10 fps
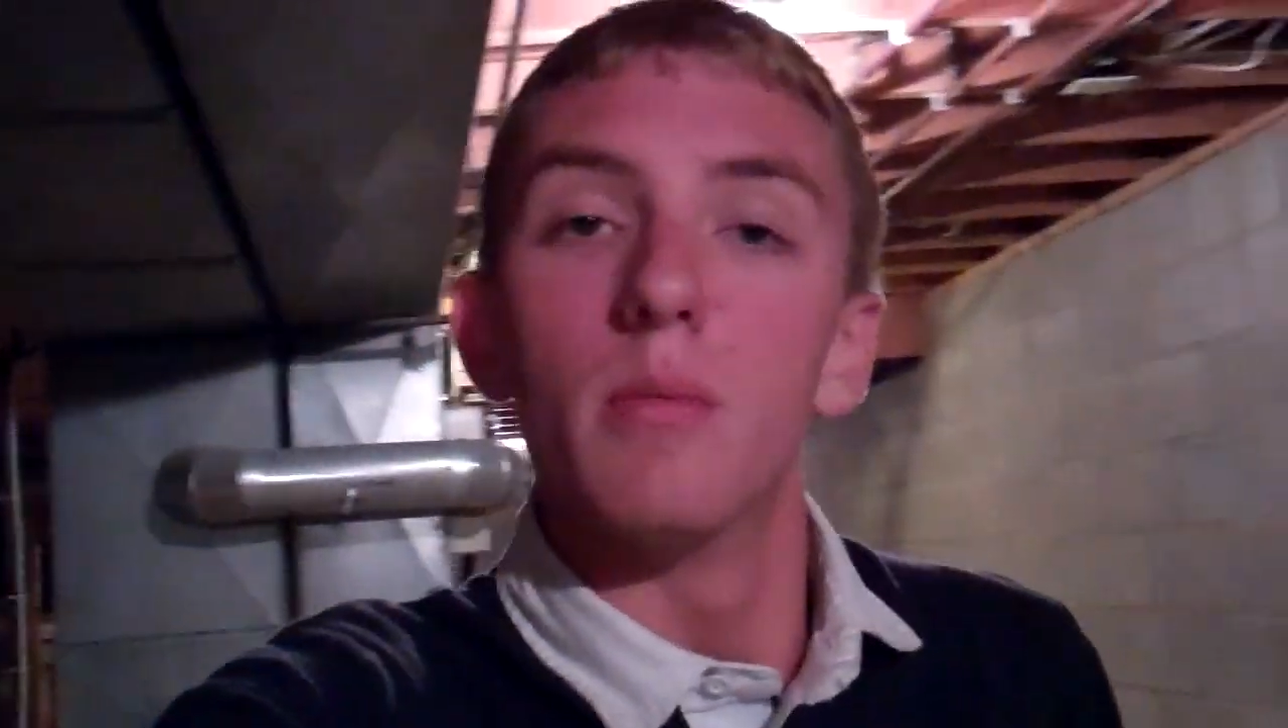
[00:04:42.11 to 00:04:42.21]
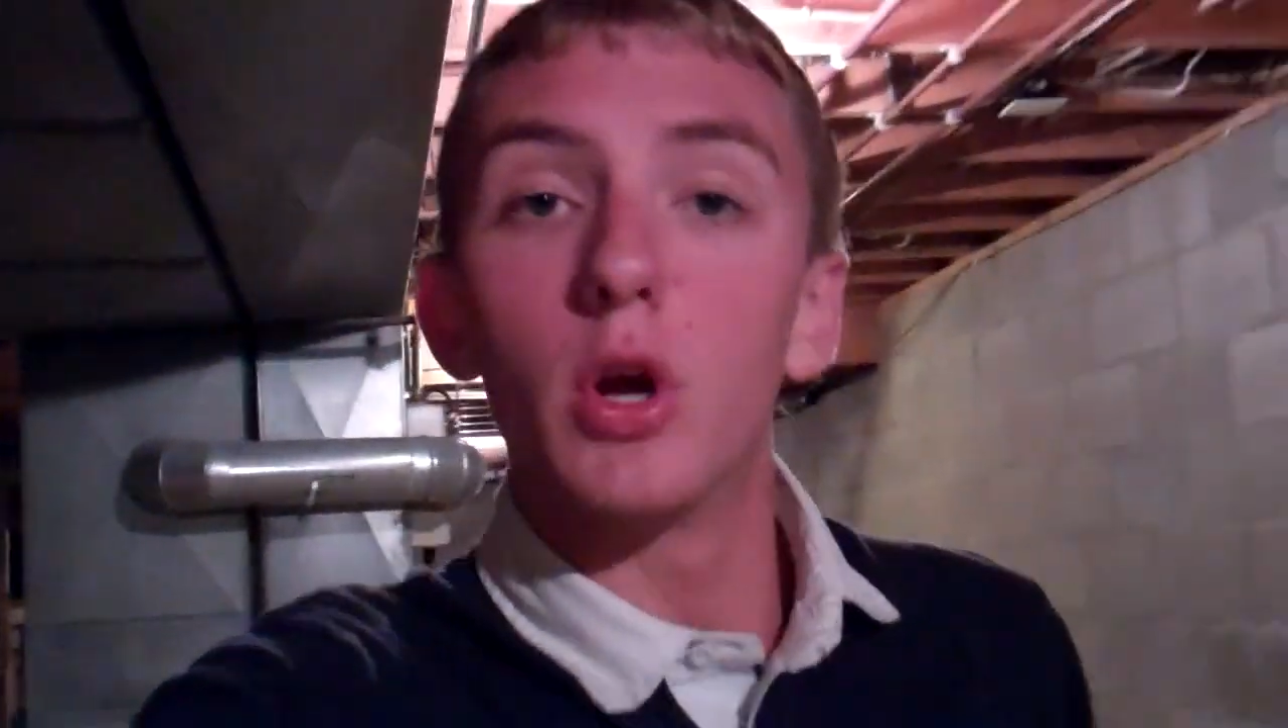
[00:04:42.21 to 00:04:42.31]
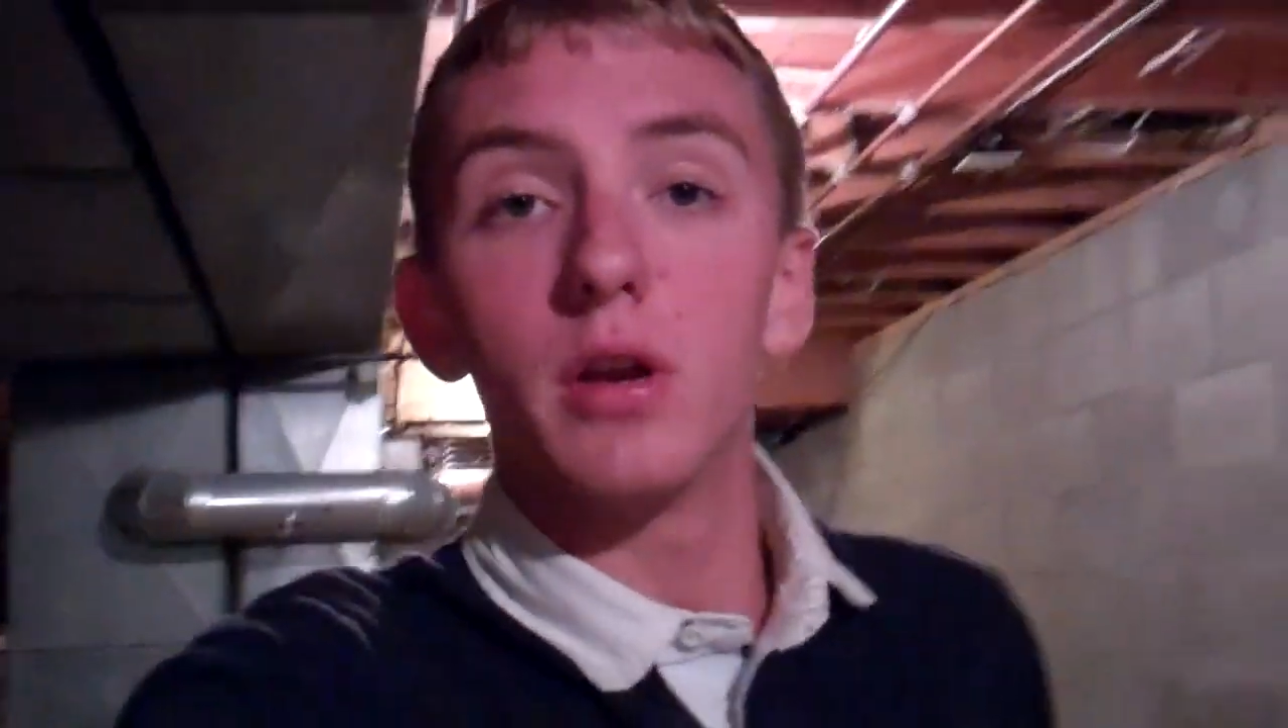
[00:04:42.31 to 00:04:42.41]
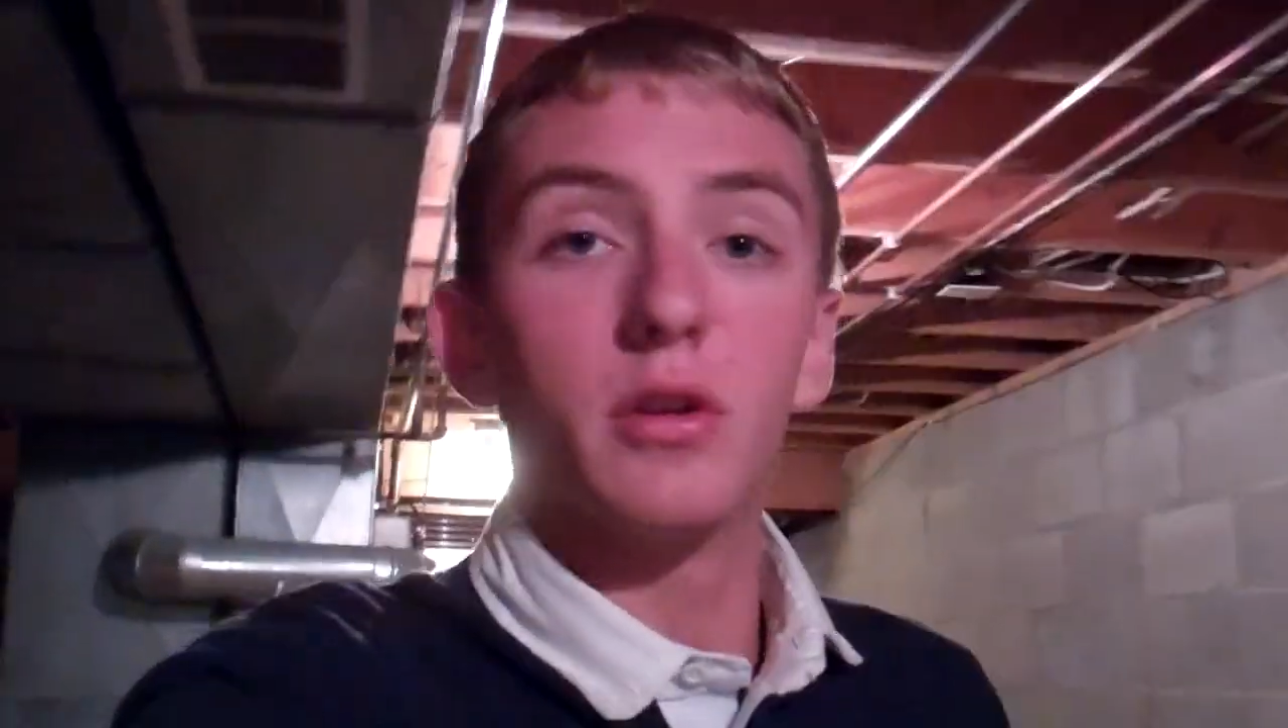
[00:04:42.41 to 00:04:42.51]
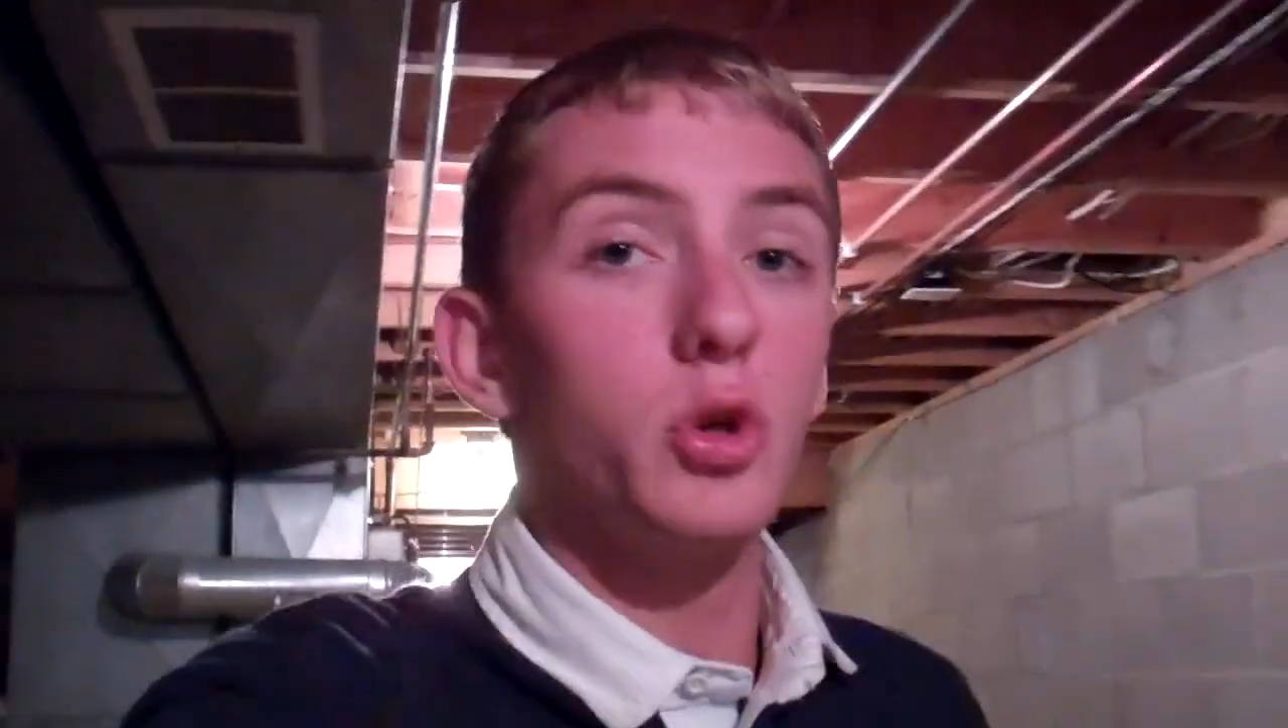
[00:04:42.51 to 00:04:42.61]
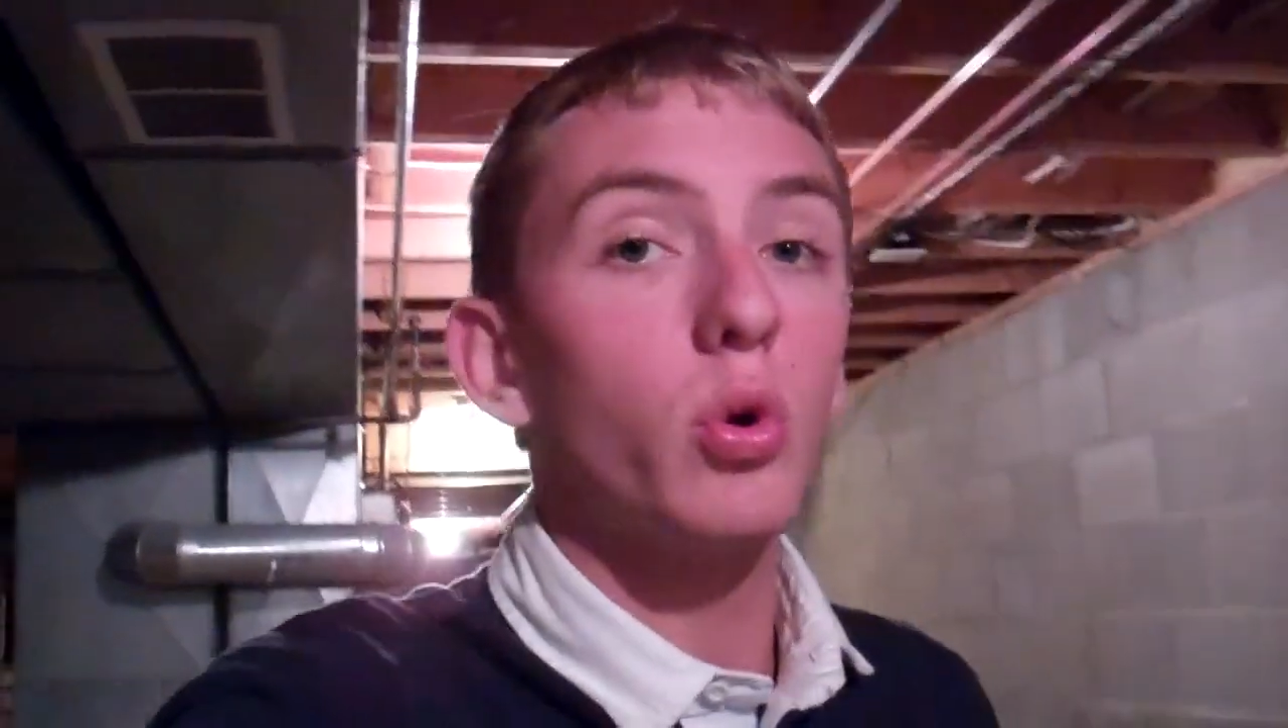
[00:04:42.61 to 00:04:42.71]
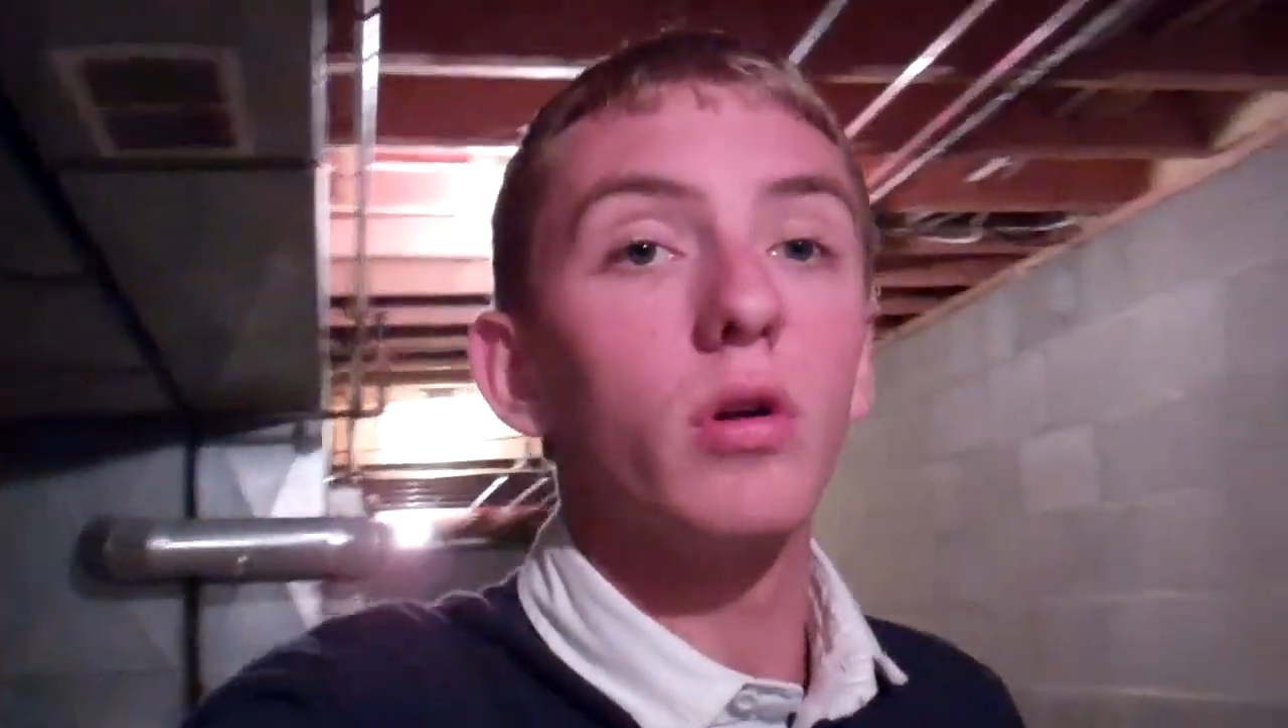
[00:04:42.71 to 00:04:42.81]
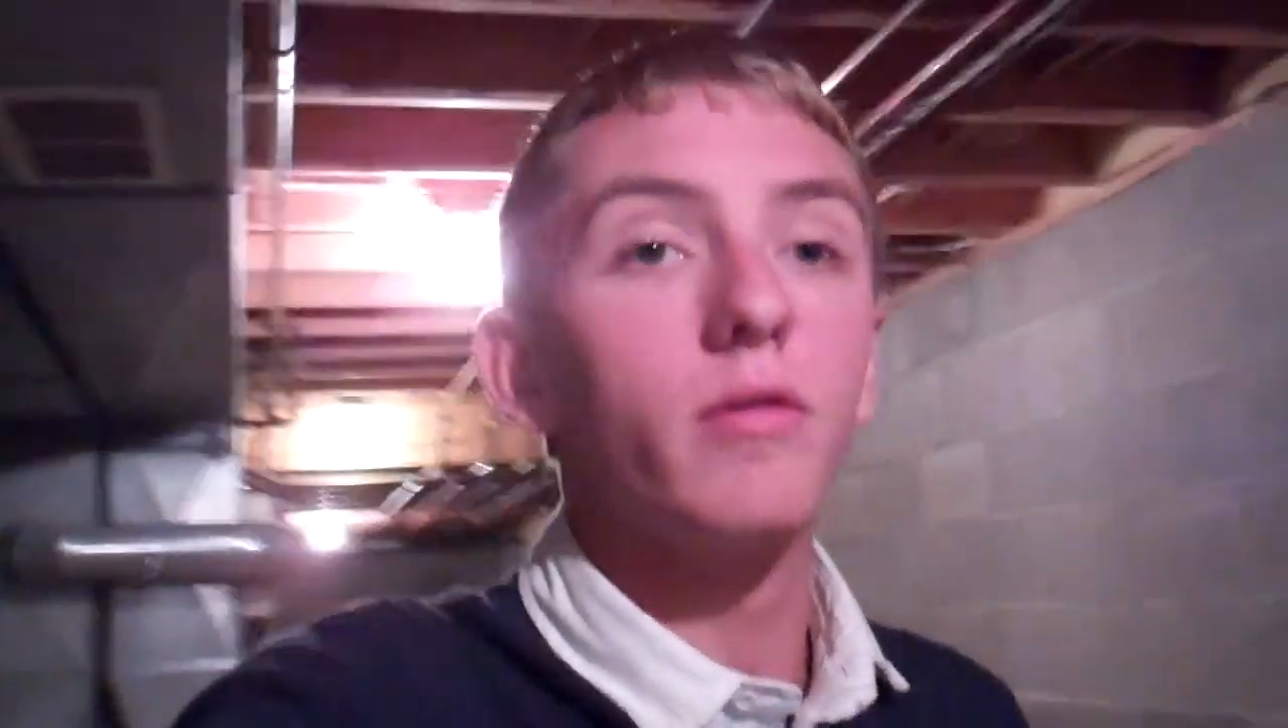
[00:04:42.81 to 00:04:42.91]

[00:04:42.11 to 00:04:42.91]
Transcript: But you are